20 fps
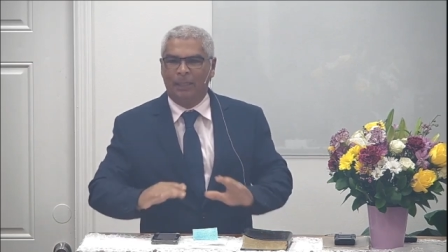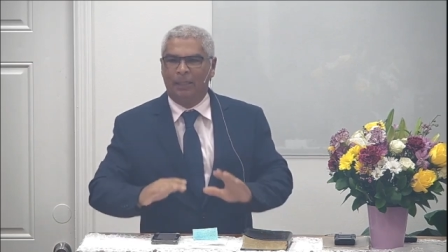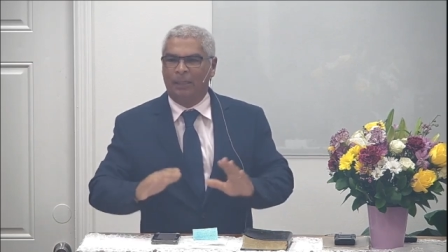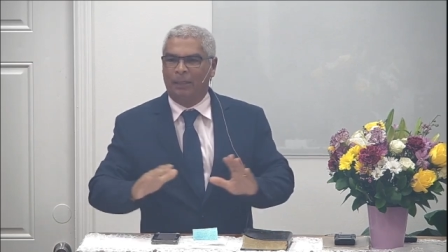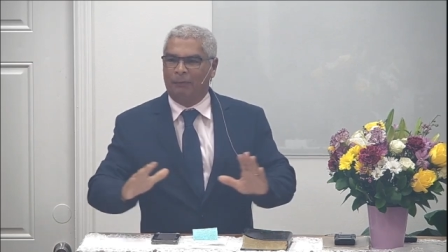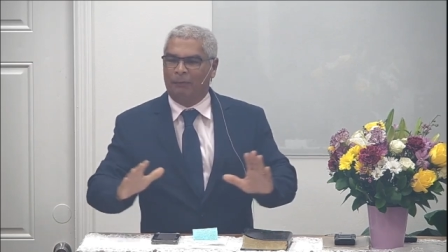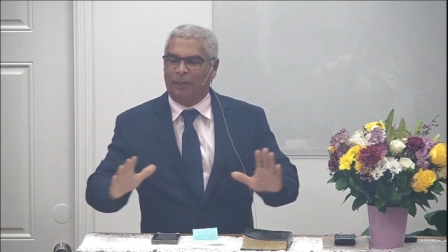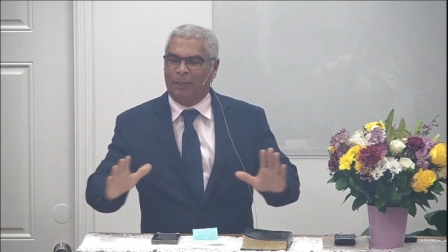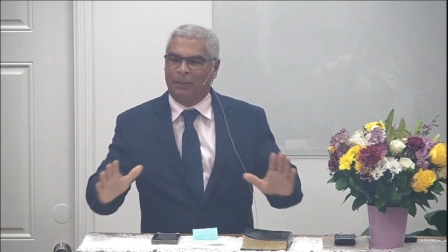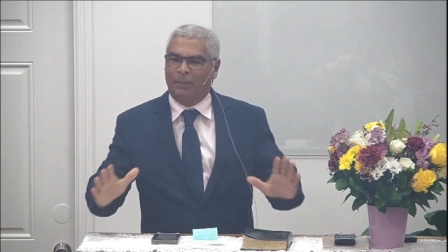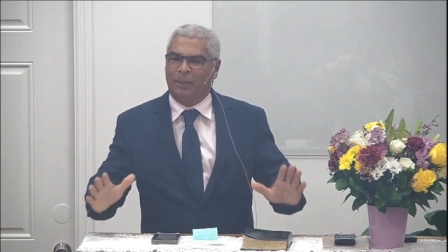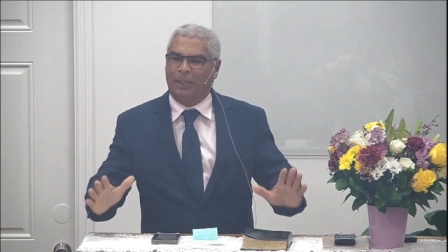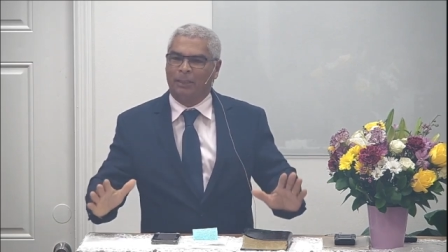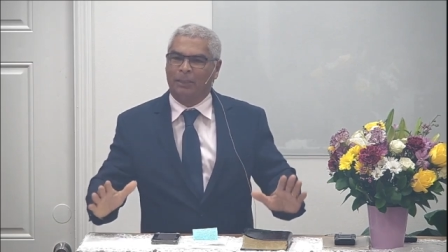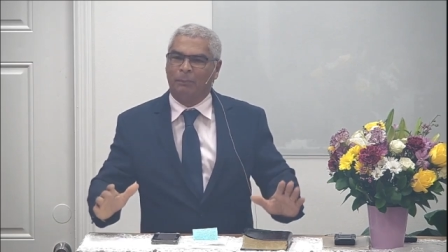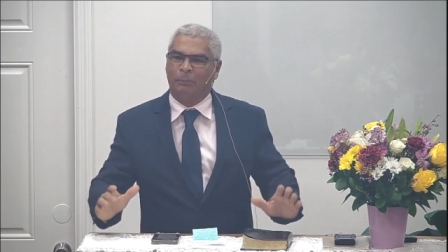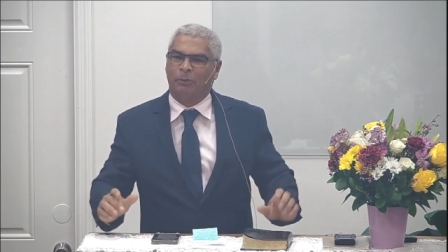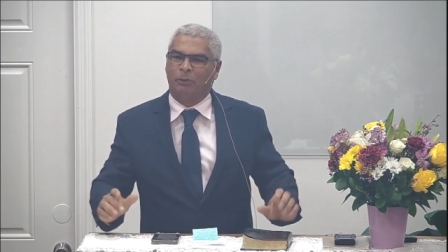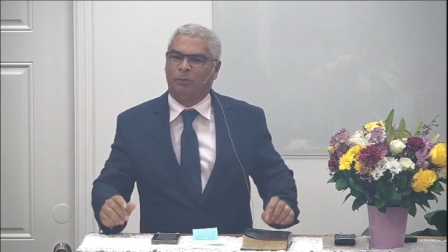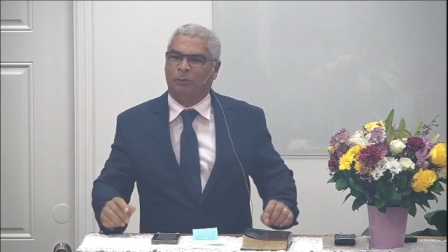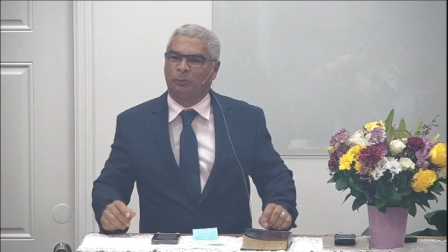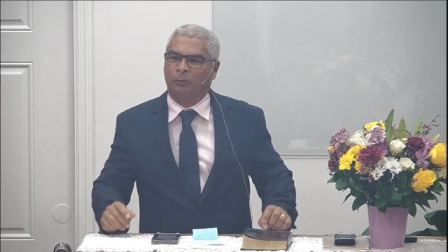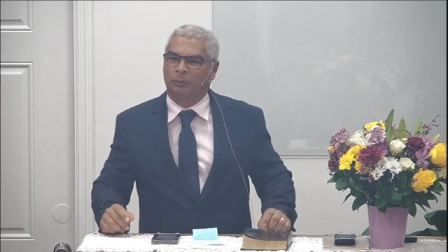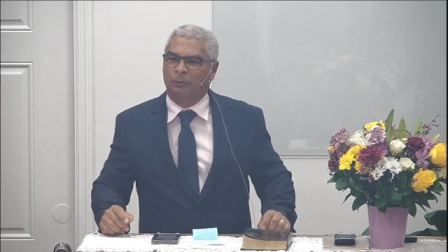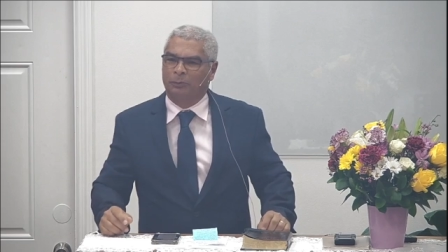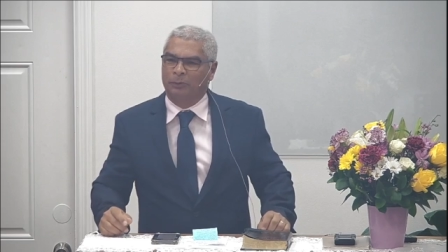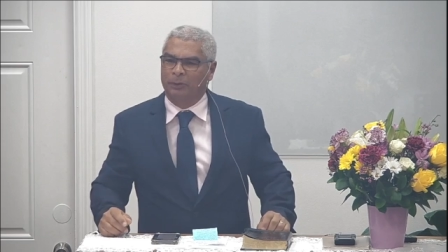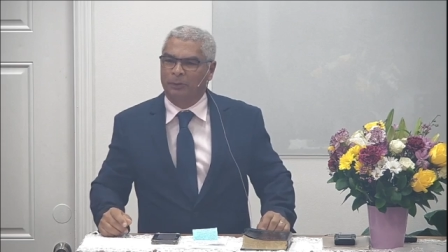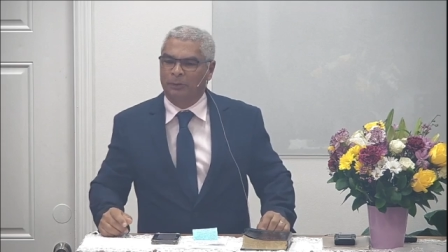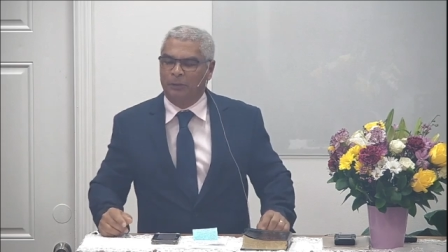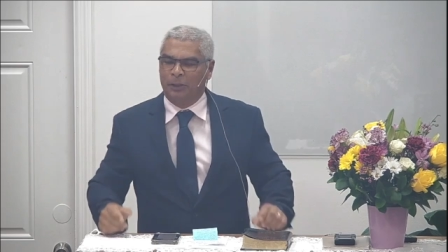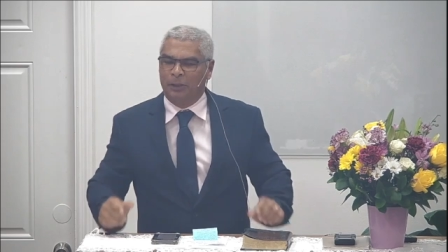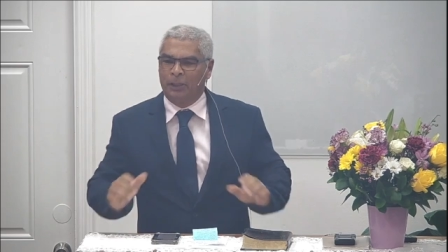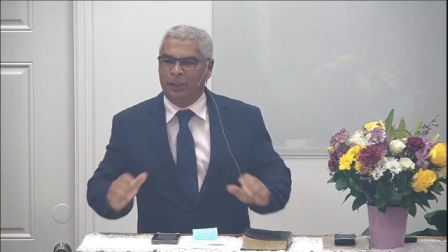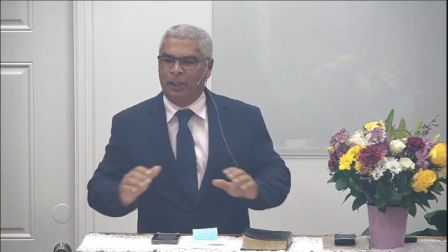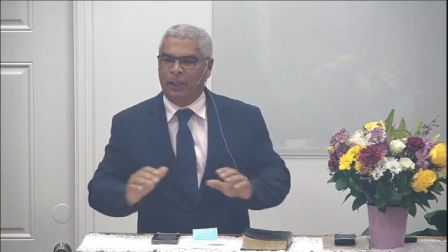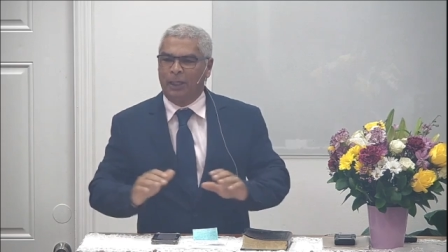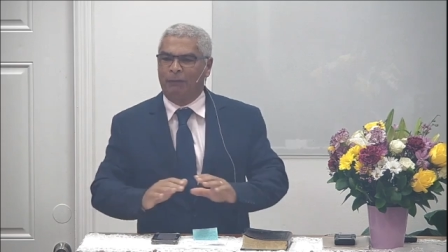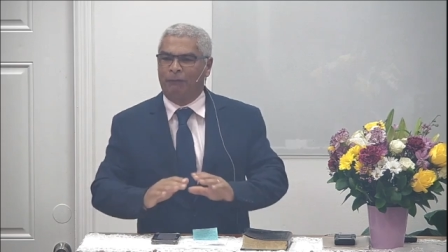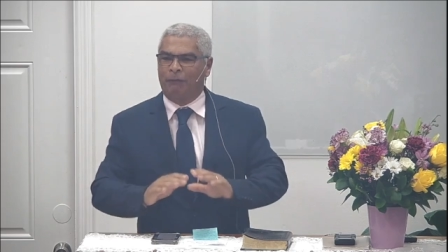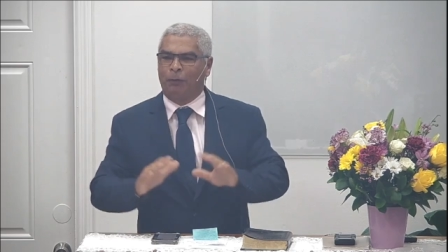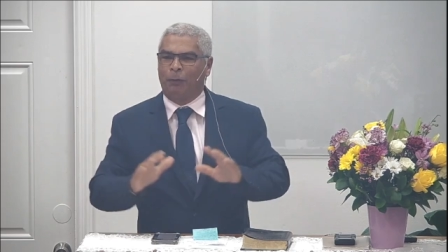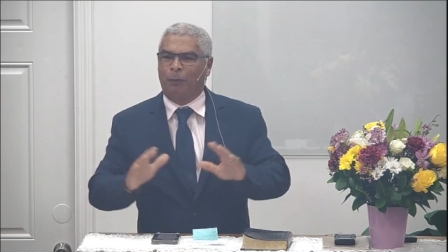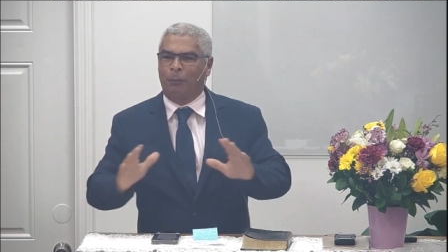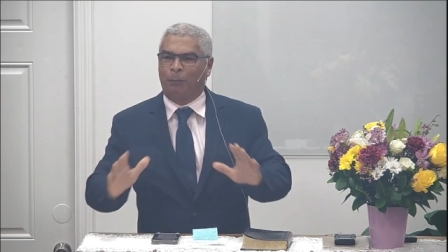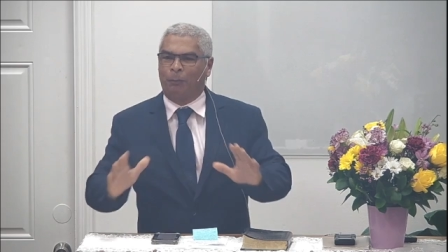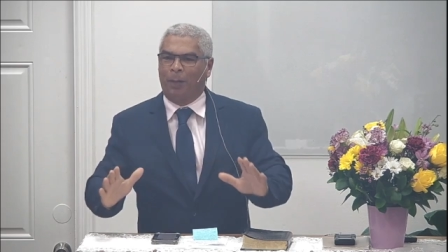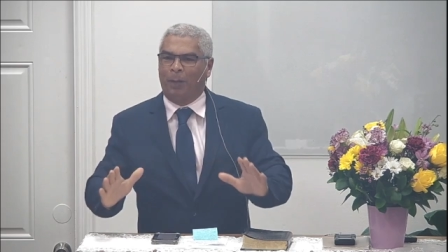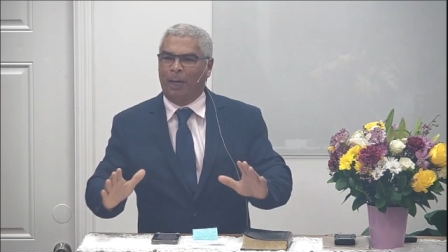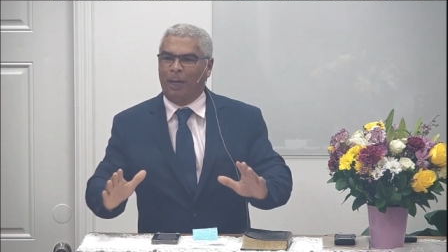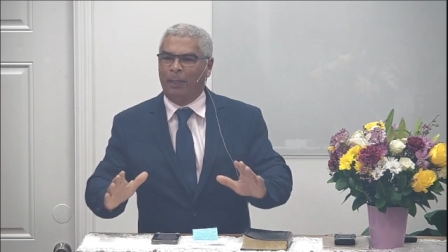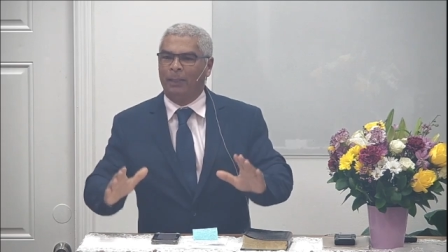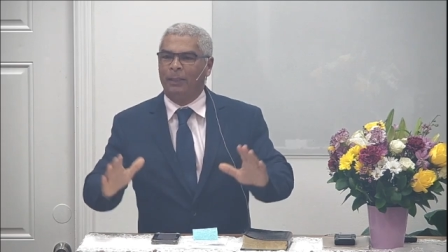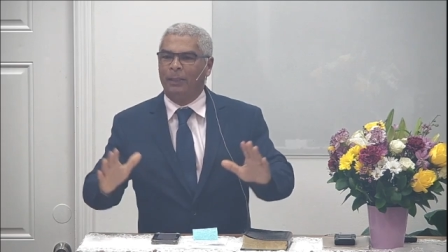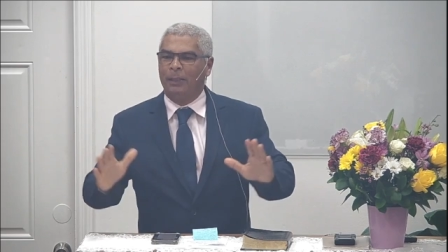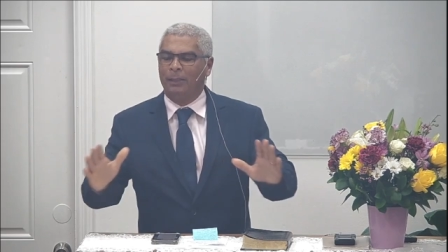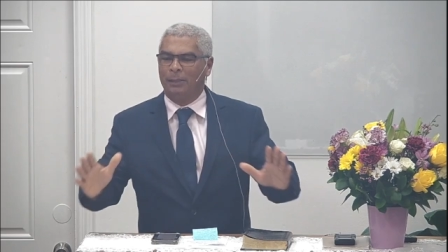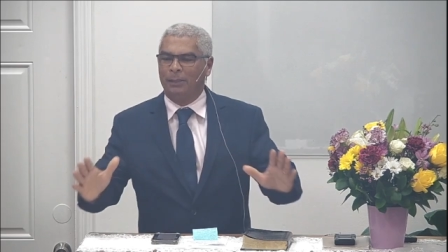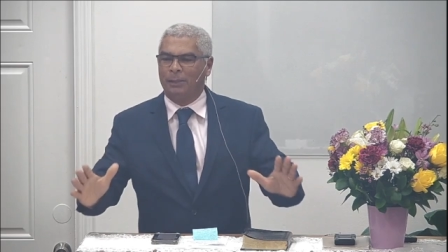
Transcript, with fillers: and the life. He is the absolute truth.